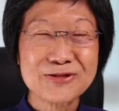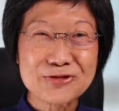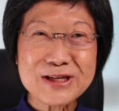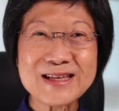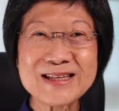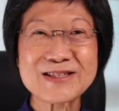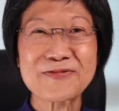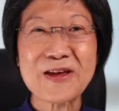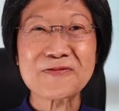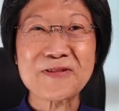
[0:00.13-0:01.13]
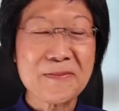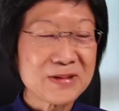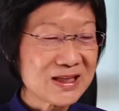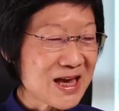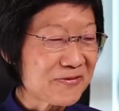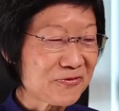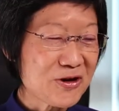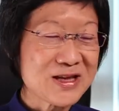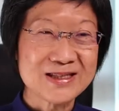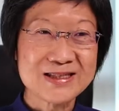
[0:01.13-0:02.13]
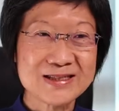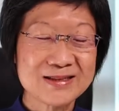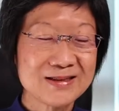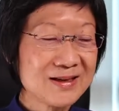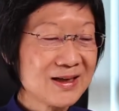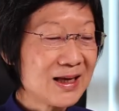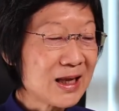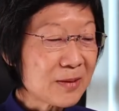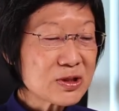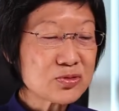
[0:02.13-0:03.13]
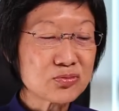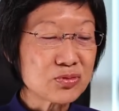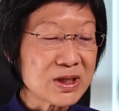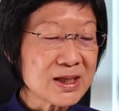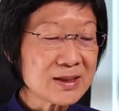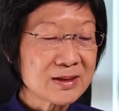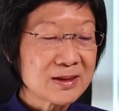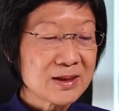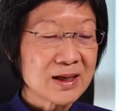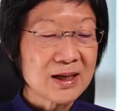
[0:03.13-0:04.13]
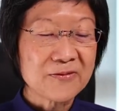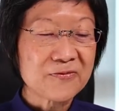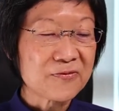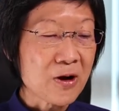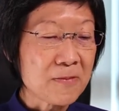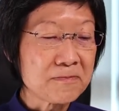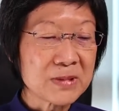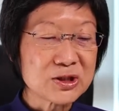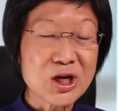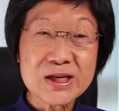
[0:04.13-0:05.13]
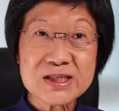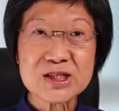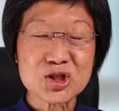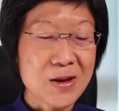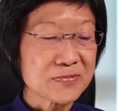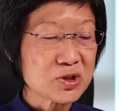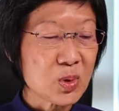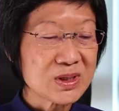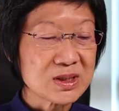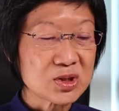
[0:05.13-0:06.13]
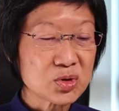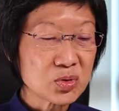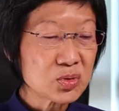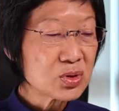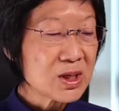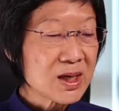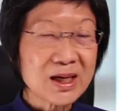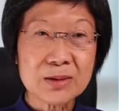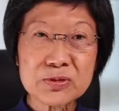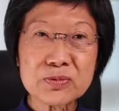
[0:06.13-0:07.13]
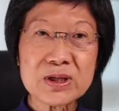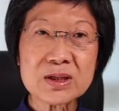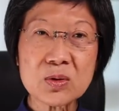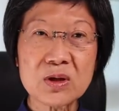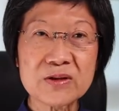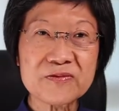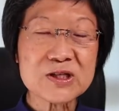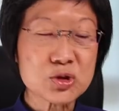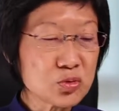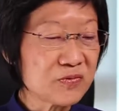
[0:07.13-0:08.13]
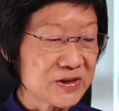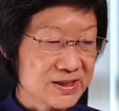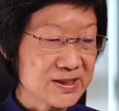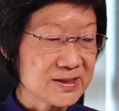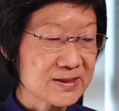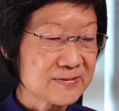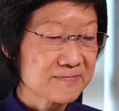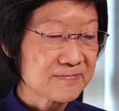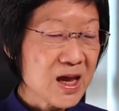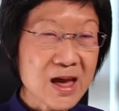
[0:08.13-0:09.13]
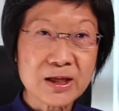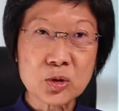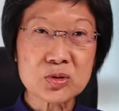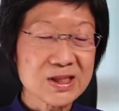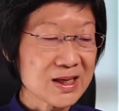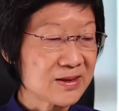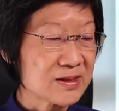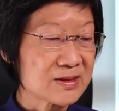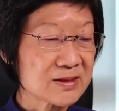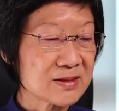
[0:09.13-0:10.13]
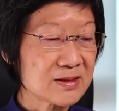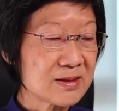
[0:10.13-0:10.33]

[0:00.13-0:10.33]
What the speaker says: Greetings, faith family and friends. Allow me to read from Genesis chapter 22, and I'll be reading the first two verses. And it goes like this.